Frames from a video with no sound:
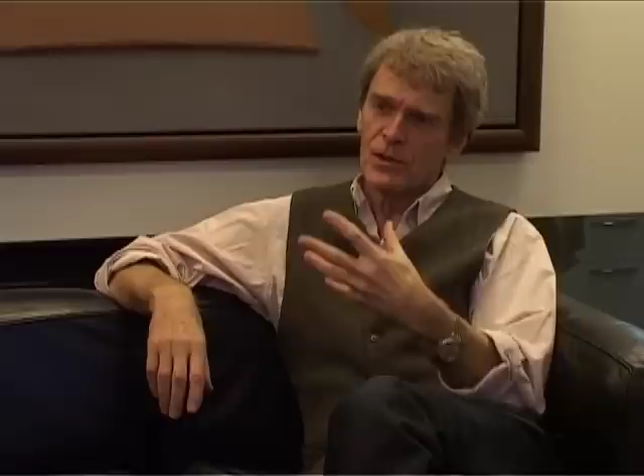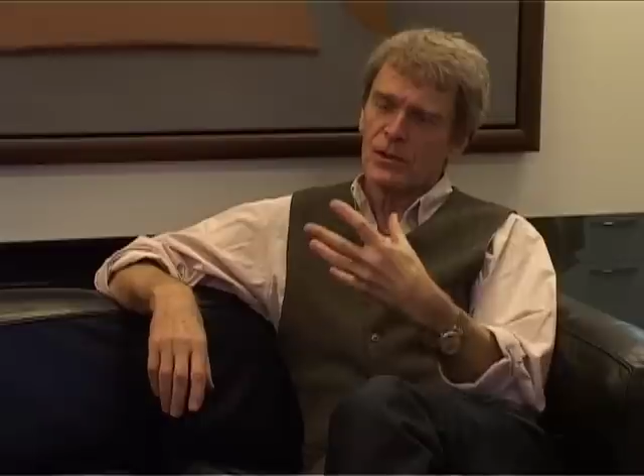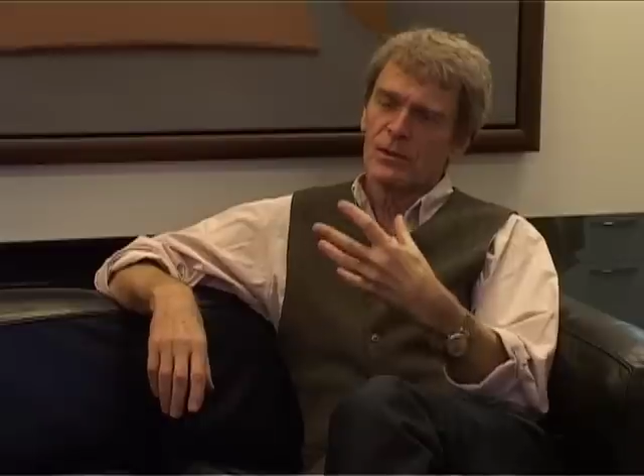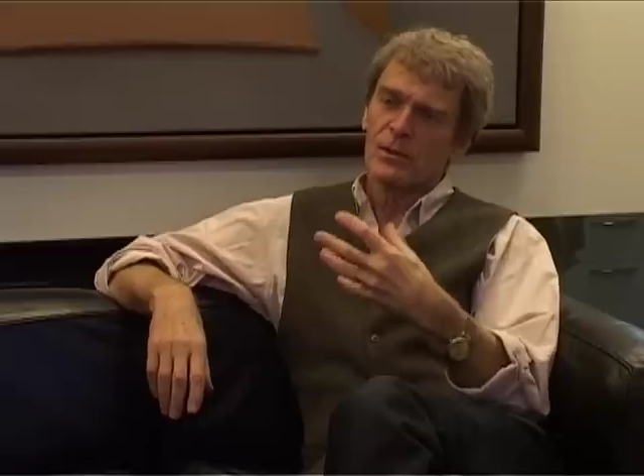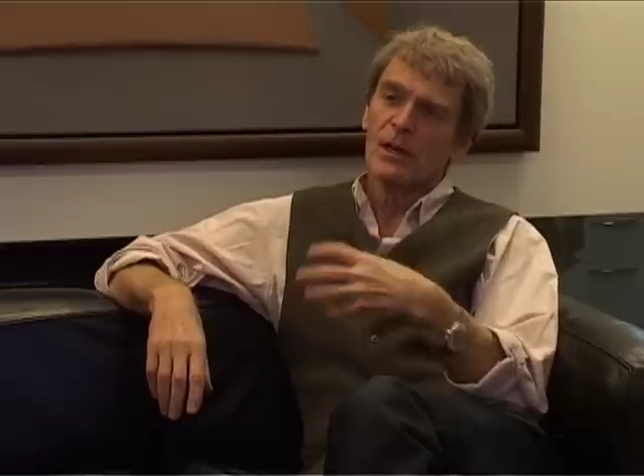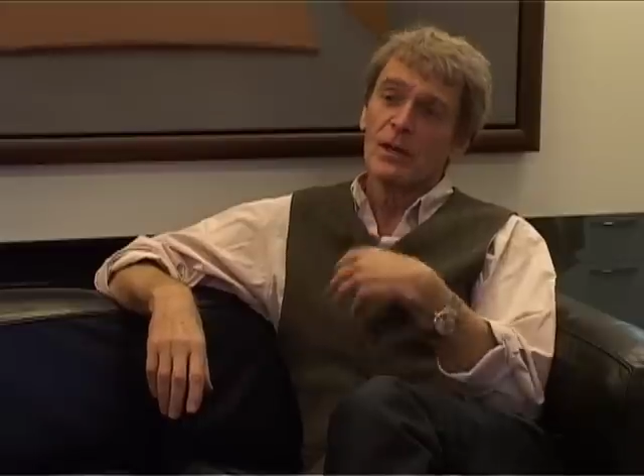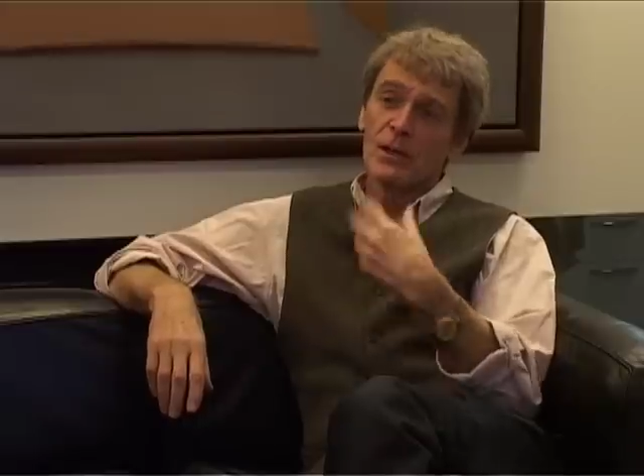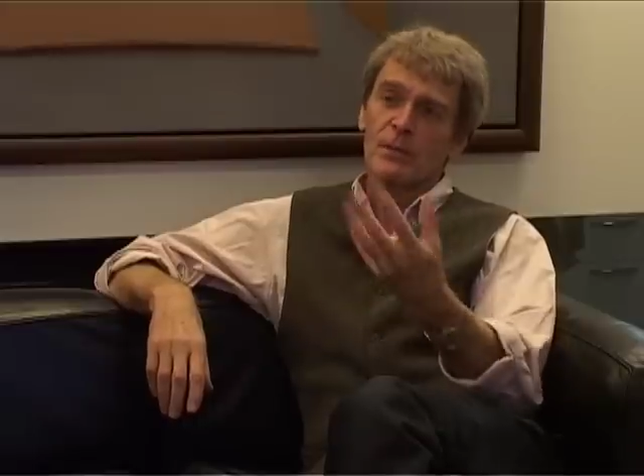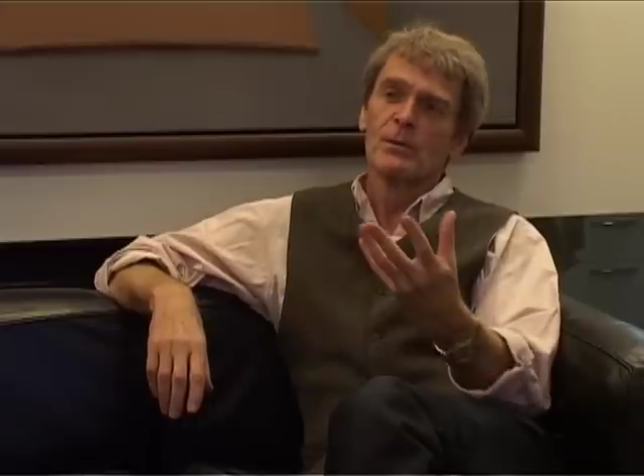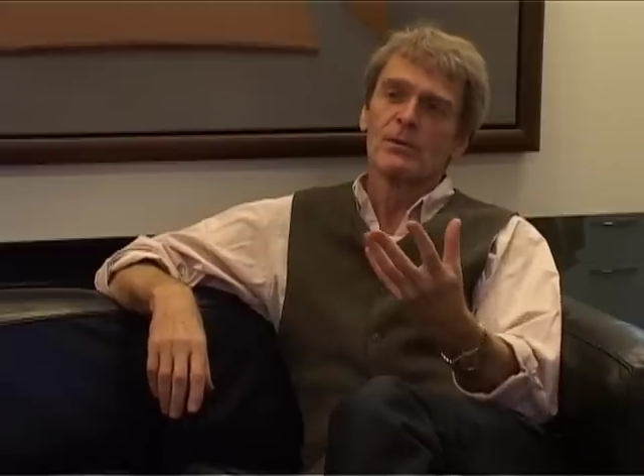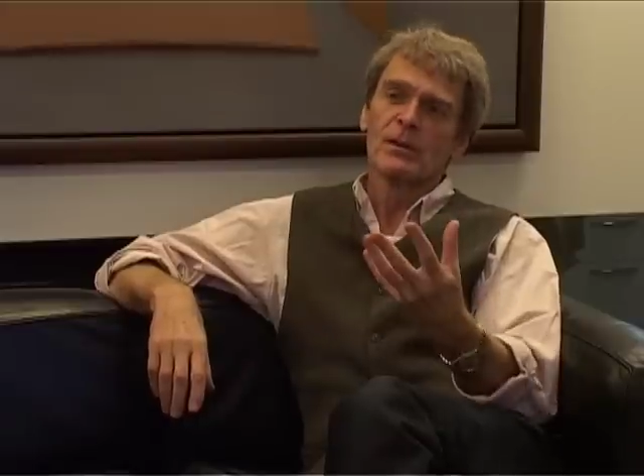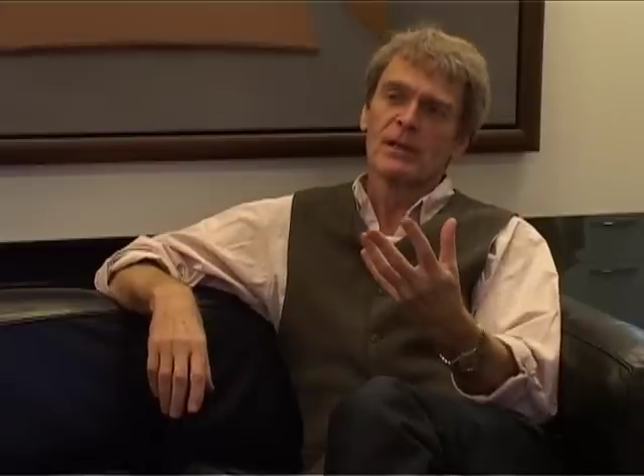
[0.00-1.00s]
to
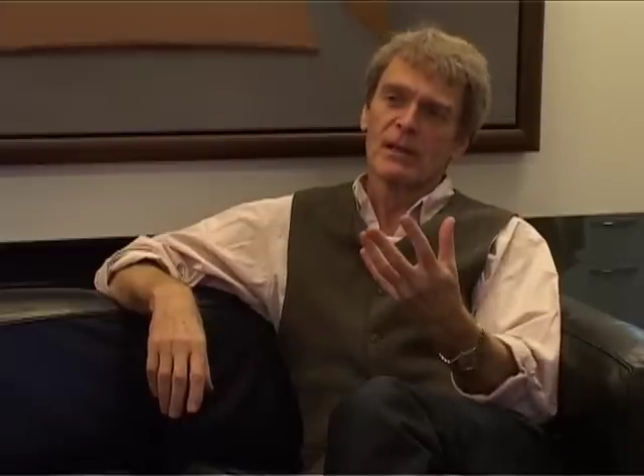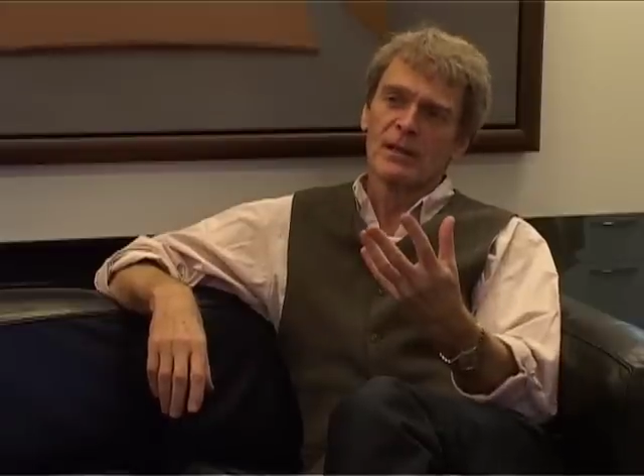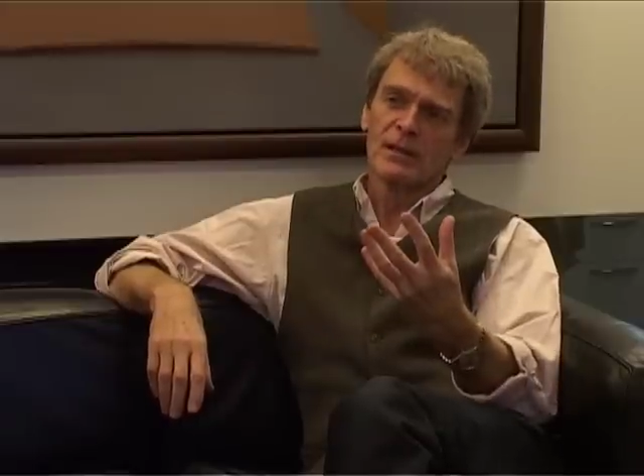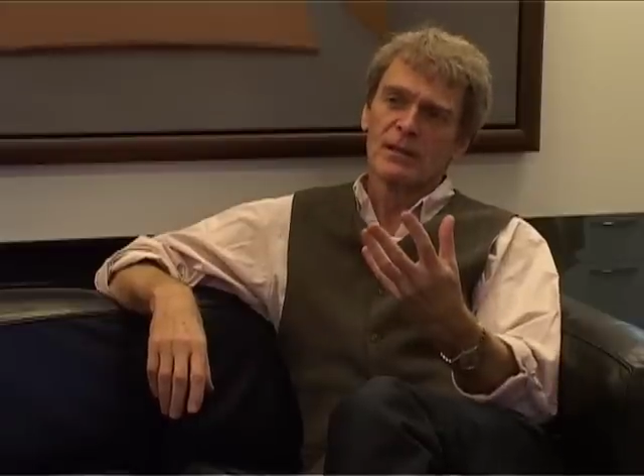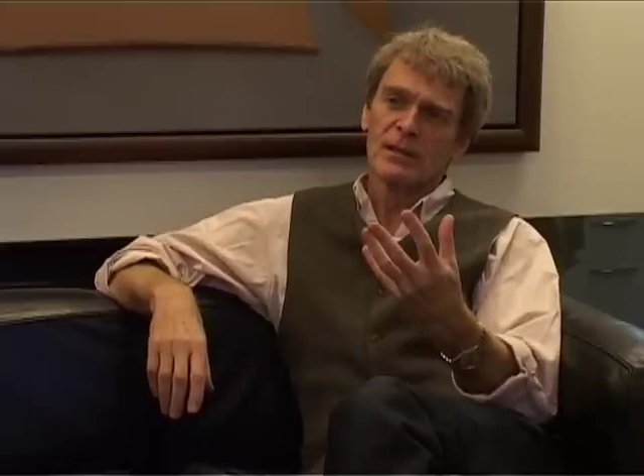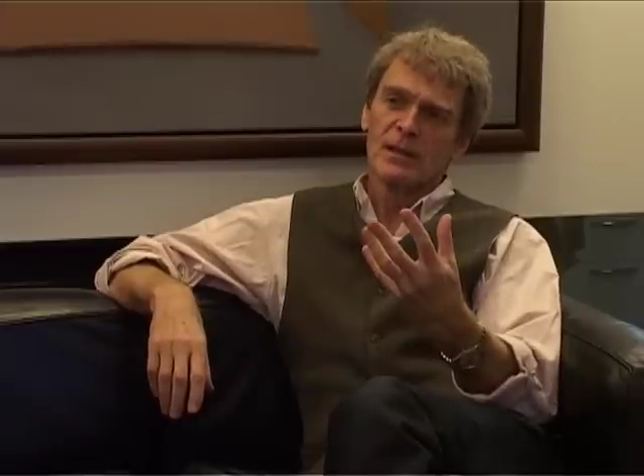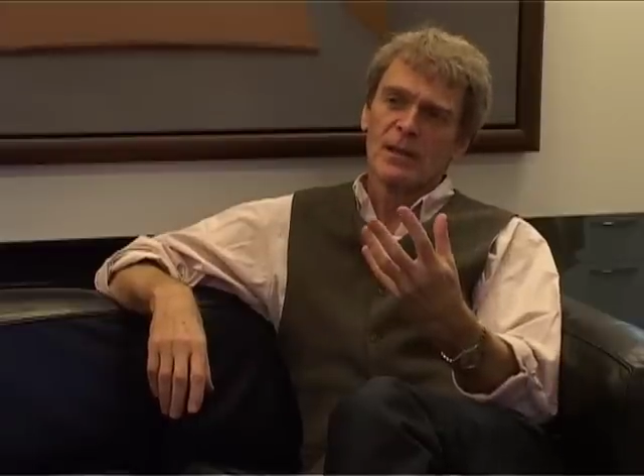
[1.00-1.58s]
communicate.